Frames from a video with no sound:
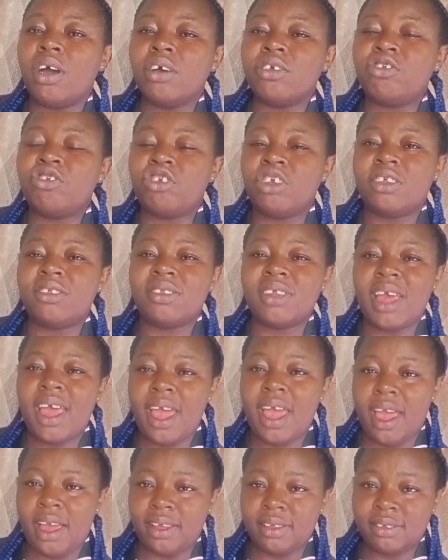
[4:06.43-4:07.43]
chicks
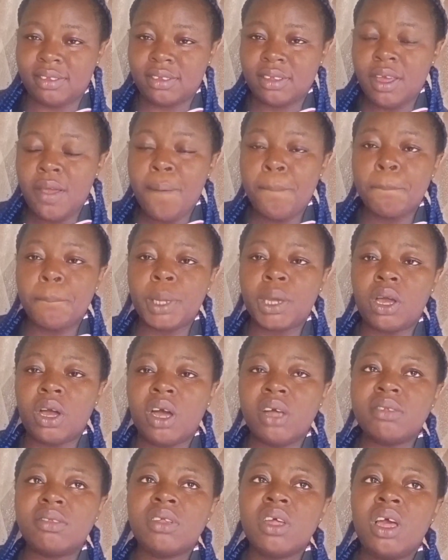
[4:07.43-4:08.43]
eggs
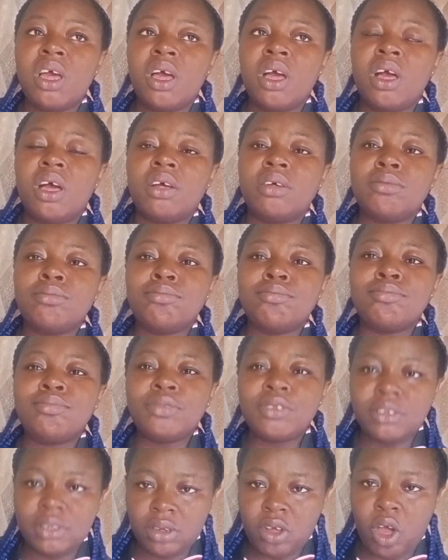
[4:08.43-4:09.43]
because
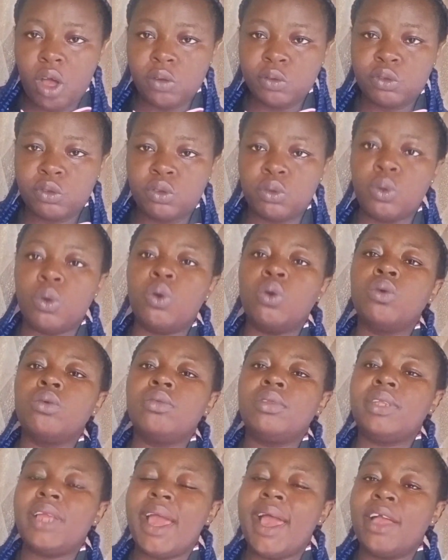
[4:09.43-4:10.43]
also
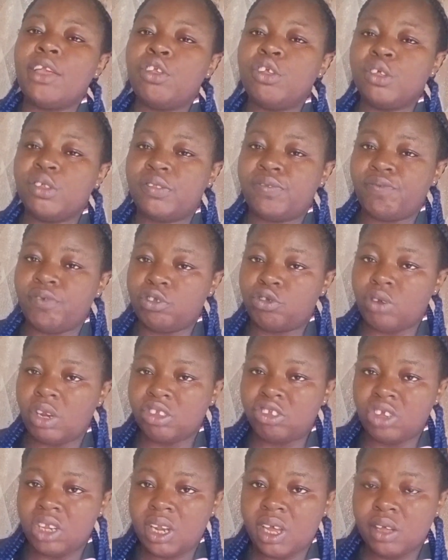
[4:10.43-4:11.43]
they are used for
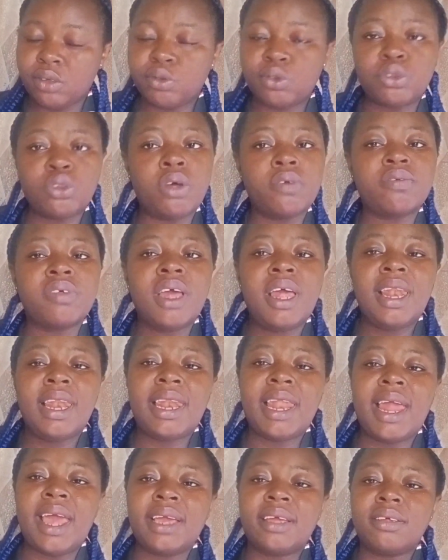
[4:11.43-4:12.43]
traditional stuff.
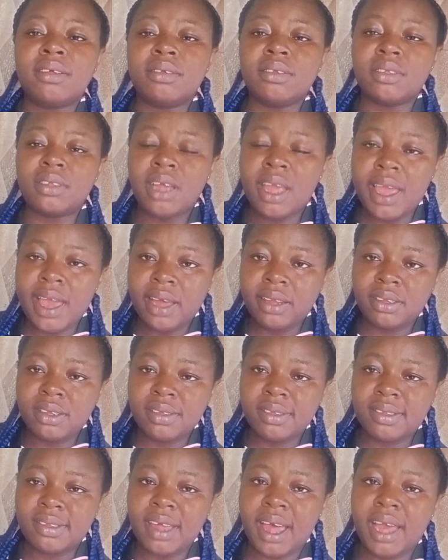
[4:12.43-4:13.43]
Like here
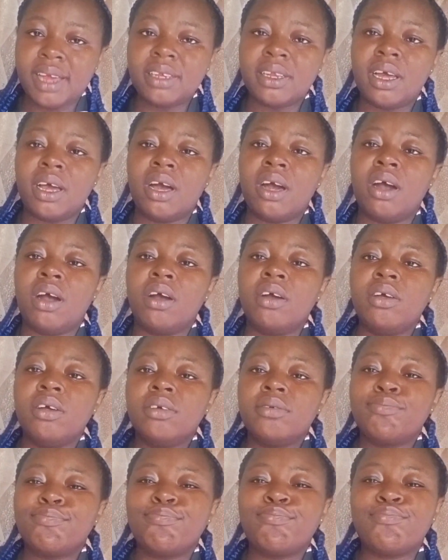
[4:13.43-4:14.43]
this side,
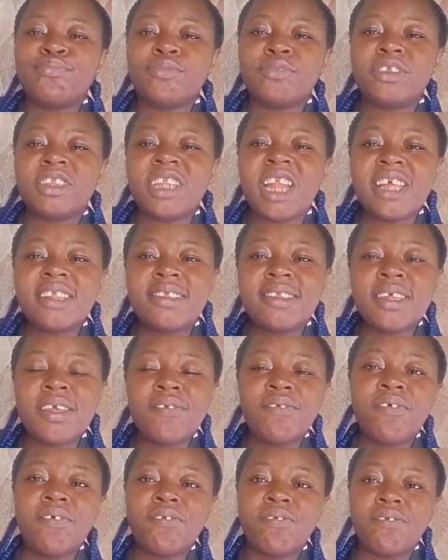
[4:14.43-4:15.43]

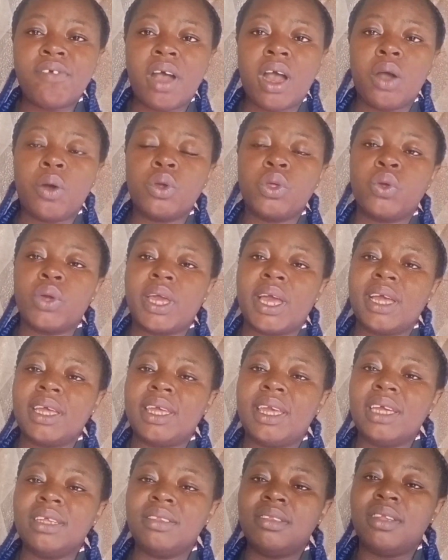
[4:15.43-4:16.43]
native fowl, you
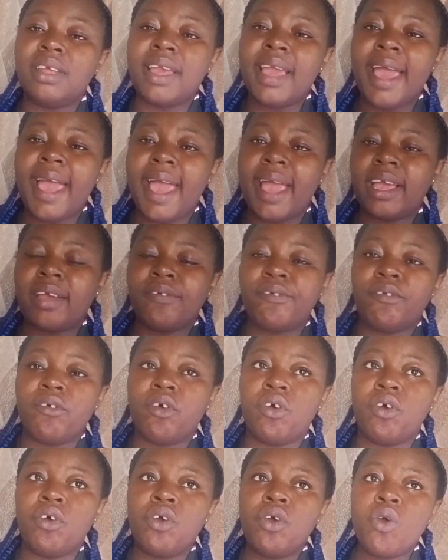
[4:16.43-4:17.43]
can get the egg
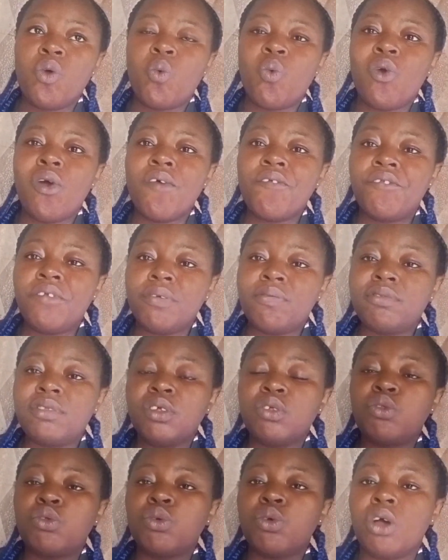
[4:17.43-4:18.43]
for
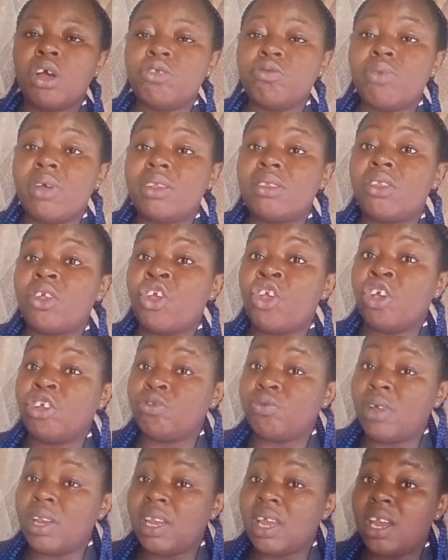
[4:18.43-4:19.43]
150, 200,
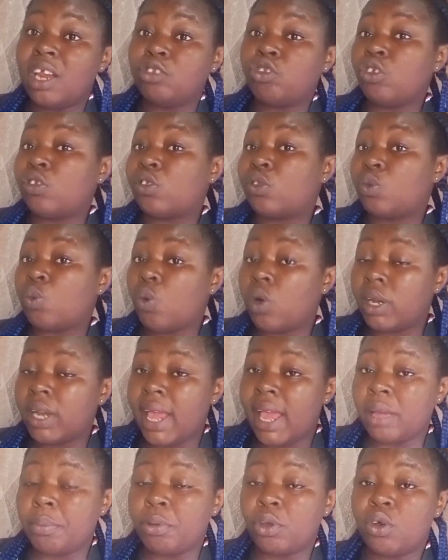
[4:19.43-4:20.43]
300 naira, just one
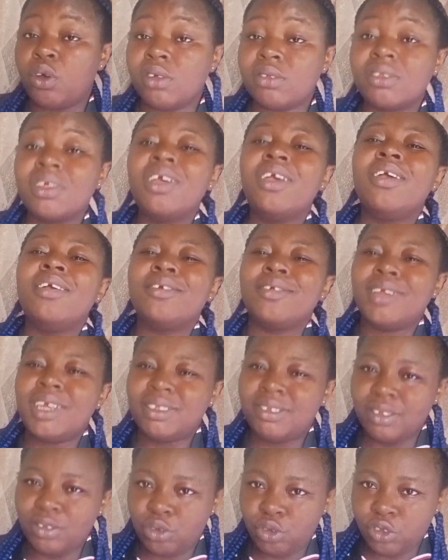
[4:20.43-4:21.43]
egg because
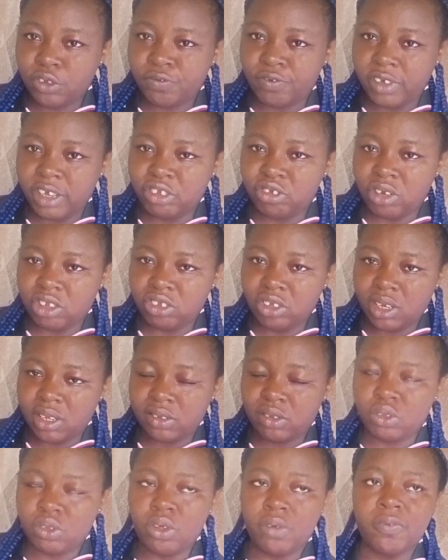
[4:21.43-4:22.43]
it is used for a
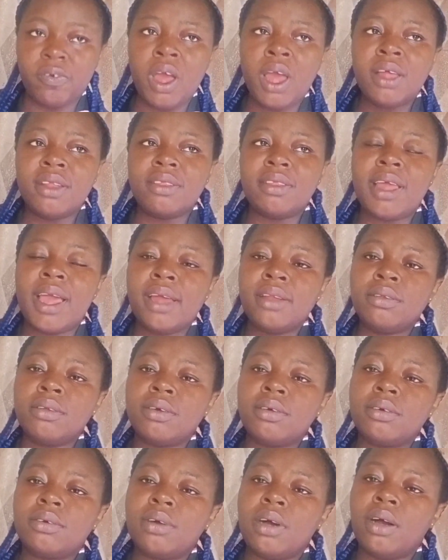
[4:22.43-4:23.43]
traditional stuff. Then
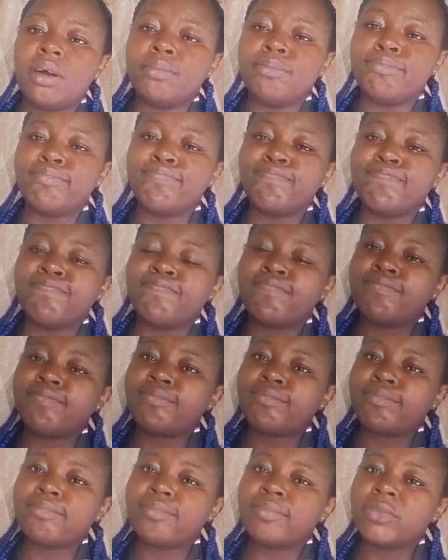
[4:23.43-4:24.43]

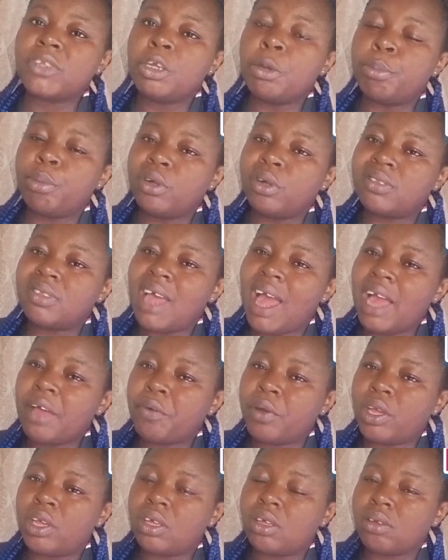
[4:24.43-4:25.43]
but
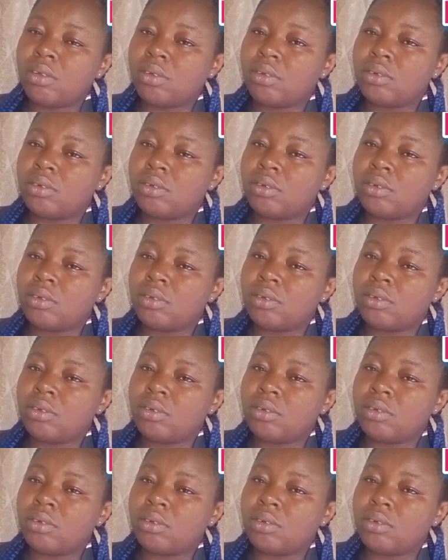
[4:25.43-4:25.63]
agric